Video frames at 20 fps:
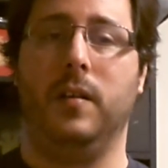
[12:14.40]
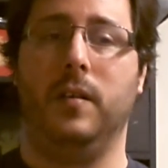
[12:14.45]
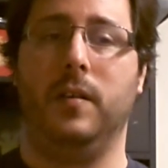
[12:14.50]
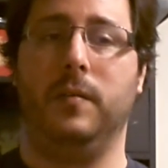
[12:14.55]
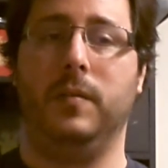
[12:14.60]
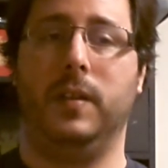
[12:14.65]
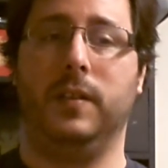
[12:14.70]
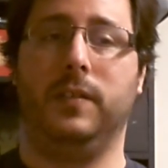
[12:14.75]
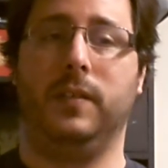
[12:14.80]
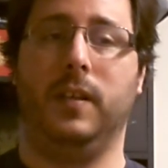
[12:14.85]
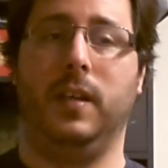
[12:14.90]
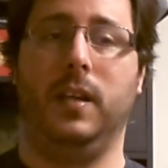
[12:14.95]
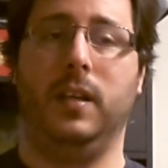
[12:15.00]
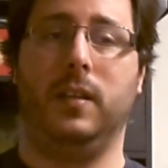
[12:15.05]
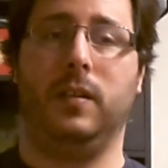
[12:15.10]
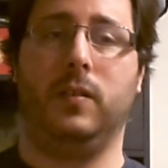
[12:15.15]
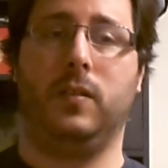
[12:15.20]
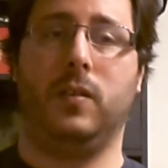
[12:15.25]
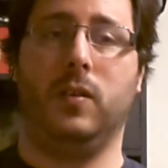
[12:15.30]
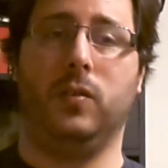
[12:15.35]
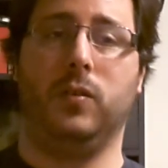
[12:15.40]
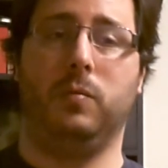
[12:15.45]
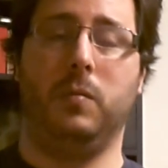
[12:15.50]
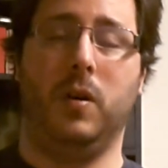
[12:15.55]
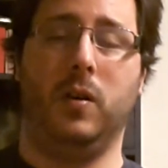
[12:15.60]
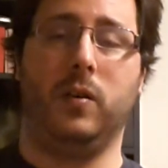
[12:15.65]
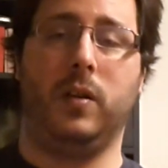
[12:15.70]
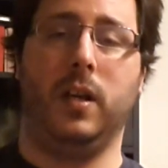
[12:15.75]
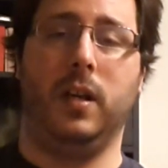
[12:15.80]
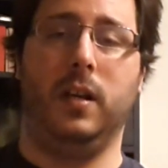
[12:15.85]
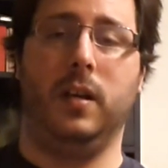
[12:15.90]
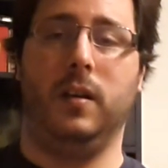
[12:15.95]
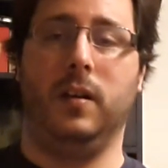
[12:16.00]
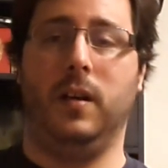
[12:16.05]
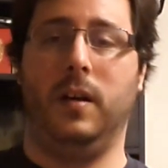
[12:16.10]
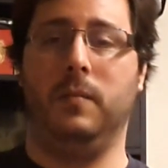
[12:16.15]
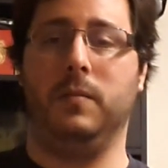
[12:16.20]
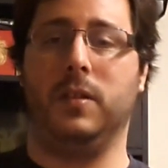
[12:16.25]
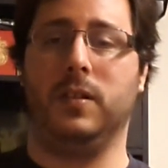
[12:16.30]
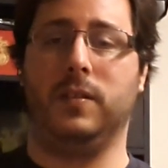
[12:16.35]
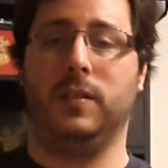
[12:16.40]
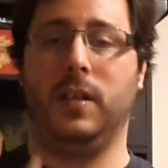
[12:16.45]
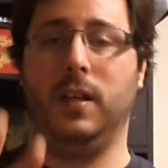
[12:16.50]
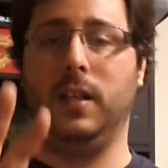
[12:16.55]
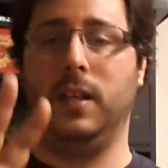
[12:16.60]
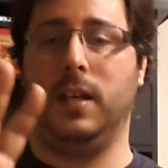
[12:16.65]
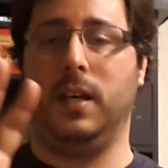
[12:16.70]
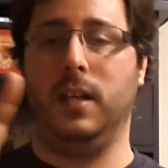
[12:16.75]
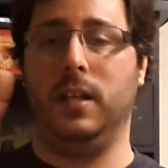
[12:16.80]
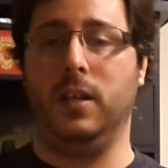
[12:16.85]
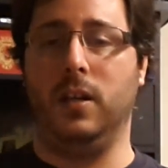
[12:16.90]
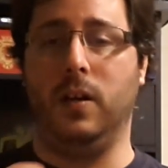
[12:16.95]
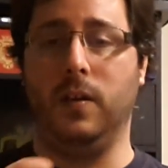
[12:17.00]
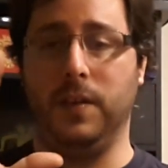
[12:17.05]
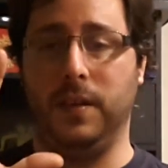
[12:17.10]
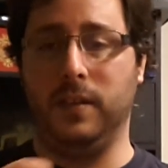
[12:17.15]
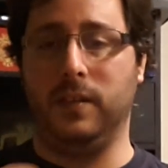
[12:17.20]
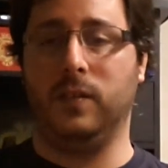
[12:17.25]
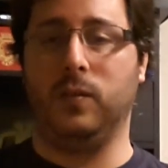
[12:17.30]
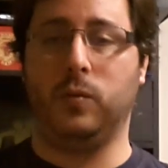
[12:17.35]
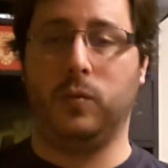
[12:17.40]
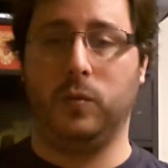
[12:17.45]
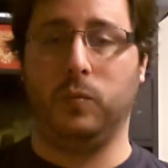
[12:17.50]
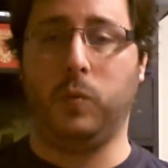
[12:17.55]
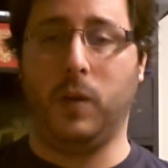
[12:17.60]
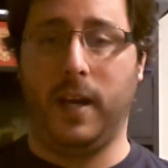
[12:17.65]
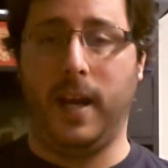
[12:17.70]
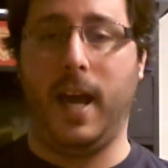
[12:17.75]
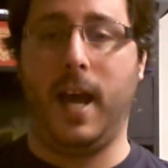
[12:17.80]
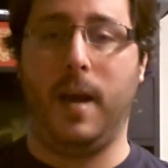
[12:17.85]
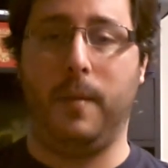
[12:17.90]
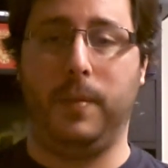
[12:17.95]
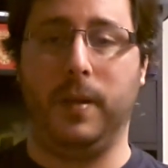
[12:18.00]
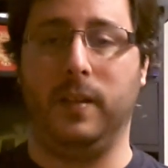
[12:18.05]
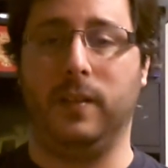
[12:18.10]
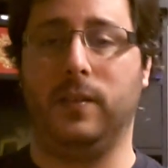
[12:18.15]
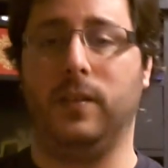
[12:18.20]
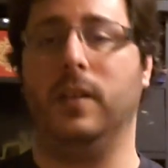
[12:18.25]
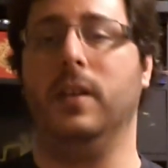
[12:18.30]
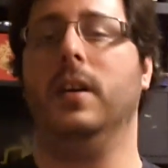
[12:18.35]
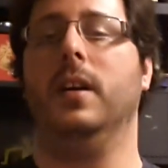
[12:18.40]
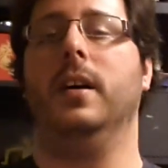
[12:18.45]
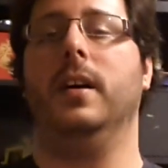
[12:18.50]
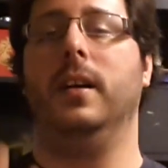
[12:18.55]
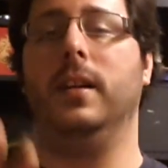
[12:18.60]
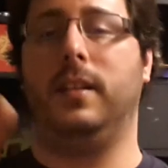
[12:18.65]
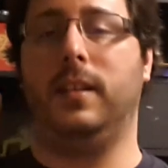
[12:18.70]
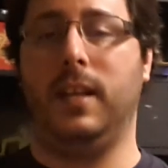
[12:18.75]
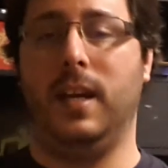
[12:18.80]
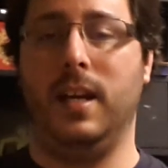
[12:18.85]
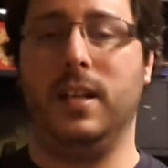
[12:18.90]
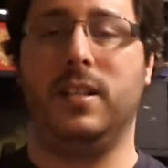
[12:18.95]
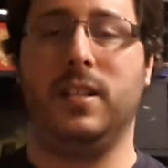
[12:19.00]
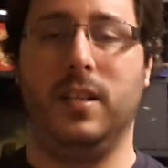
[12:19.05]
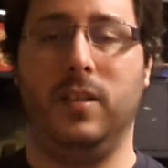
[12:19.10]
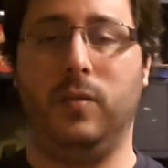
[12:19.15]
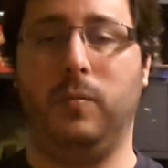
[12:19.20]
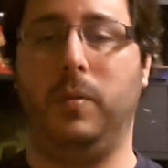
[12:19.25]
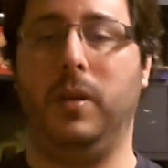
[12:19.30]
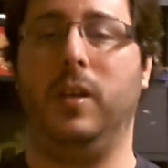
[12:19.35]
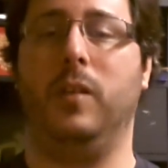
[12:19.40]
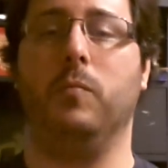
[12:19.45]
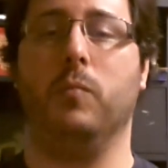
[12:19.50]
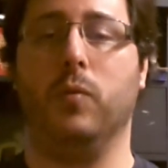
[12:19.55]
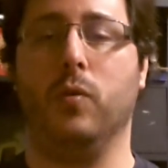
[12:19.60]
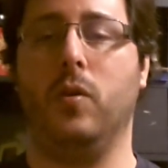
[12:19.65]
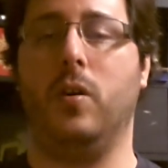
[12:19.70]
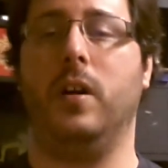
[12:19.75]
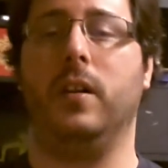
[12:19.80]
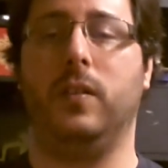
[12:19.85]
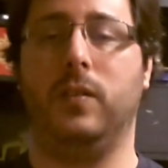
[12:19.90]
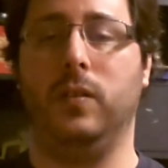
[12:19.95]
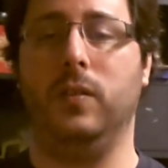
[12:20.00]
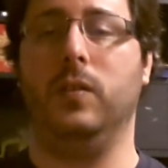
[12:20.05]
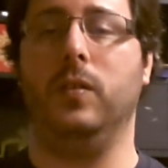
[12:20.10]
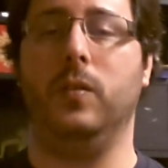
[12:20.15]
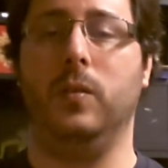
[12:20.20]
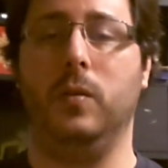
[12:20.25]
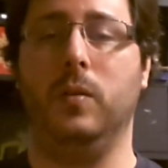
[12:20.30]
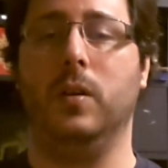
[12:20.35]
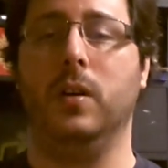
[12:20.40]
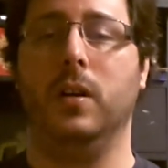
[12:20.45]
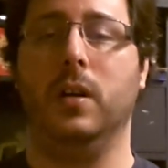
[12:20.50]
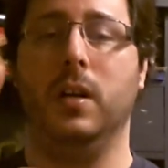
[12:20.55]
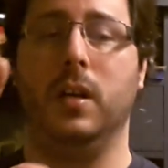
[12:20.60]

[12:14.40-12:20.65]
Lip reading: I'm not saying go smoke it. I'm just saying that, you know, this is what happens. Attention is being brought to,